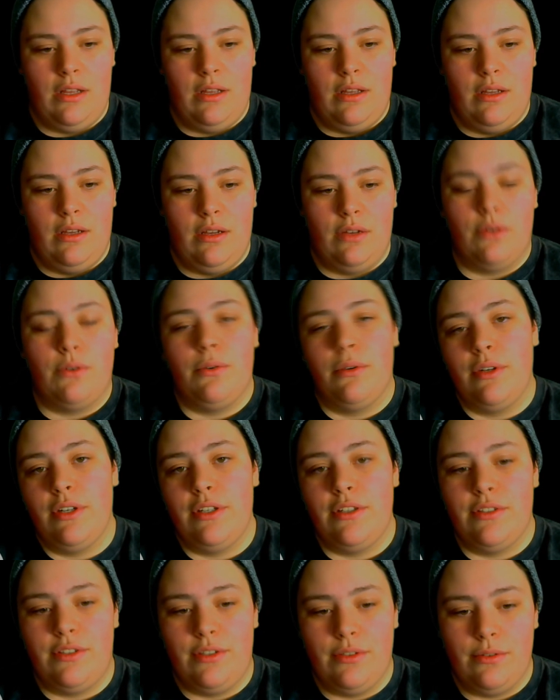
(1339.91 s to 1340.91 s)

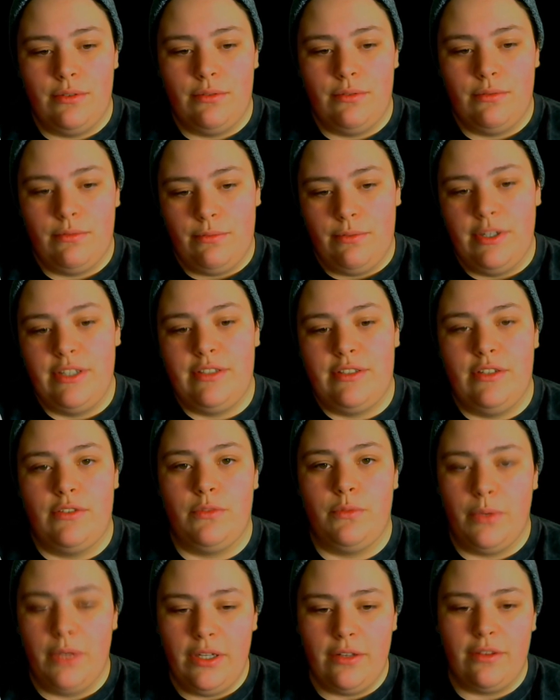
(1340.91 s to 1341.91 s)
according to Reese's
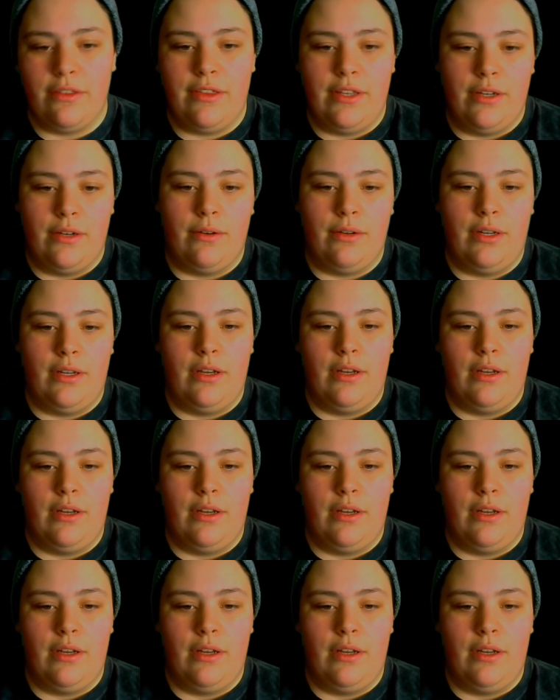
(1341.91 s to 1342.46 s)
wheel theory